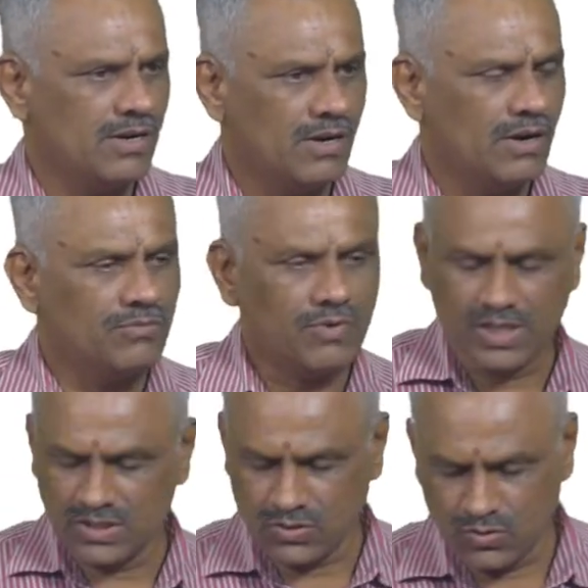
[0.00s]
What
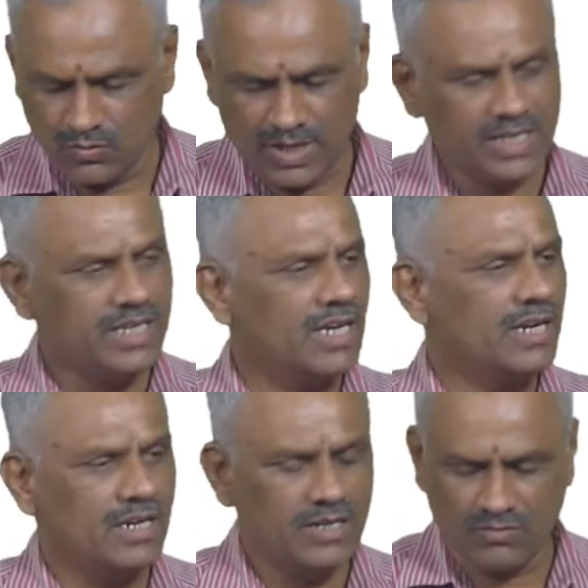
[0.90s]
is Q 1 here?
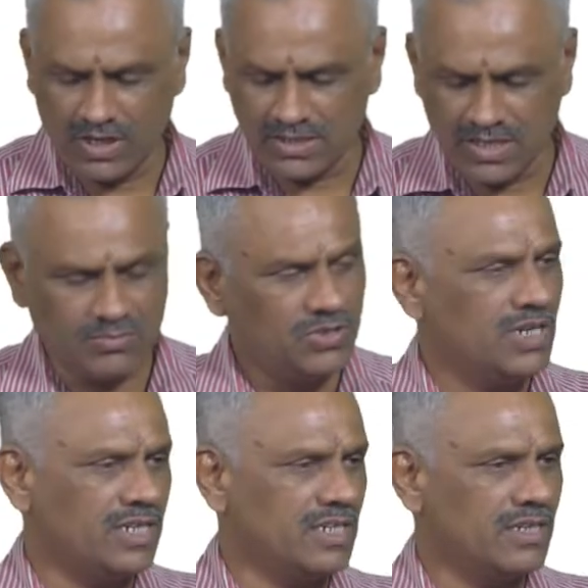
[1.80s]
What is W
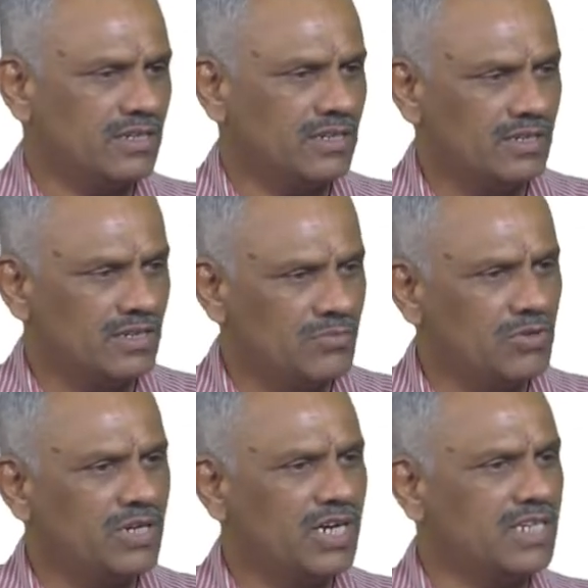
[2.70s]
net here? W
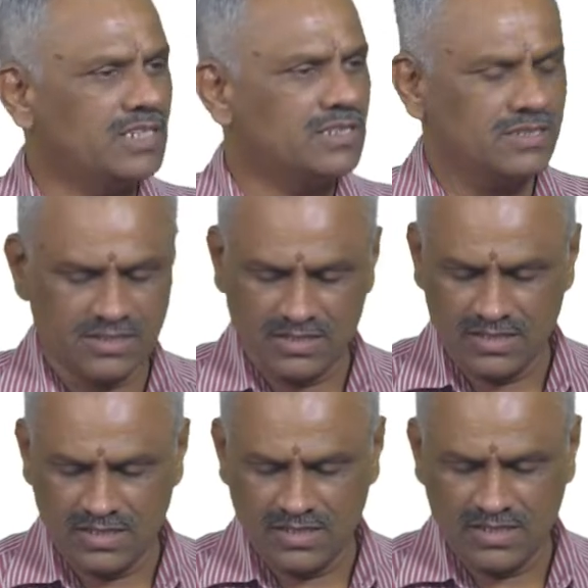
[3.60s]
net is
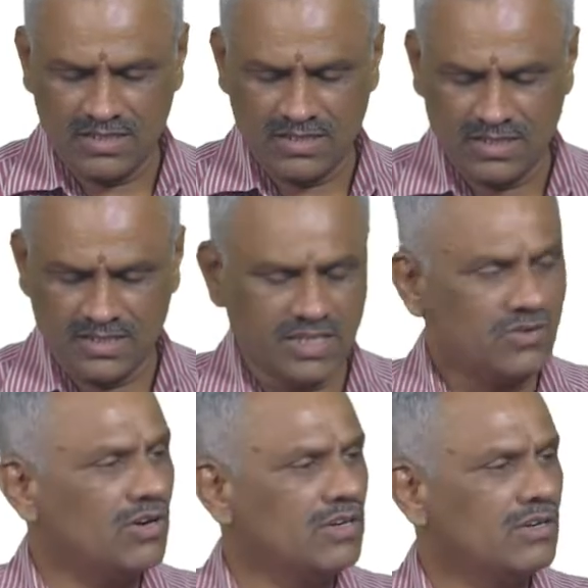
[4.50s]

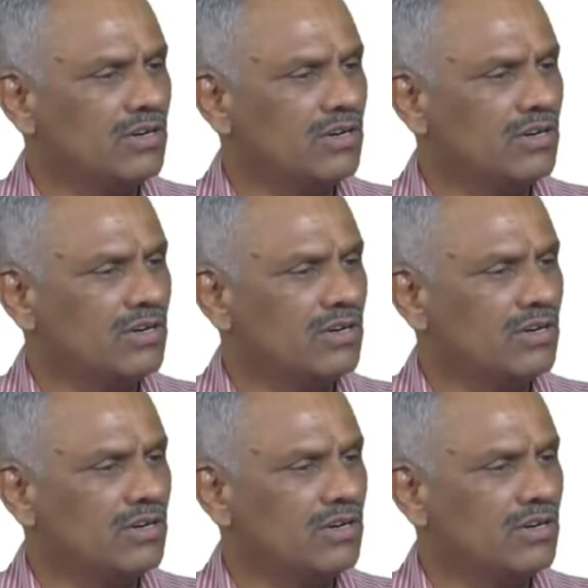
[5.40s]
equal to,